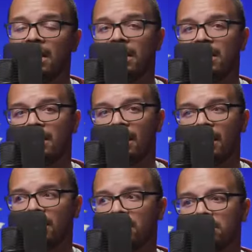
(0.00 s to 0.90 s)
And
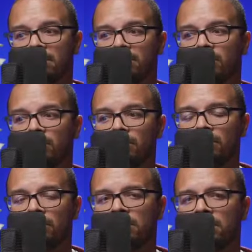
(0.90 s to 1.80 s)

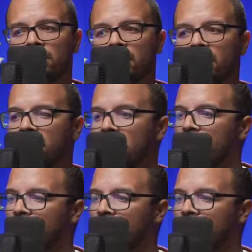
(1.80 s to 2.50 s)
let's go to the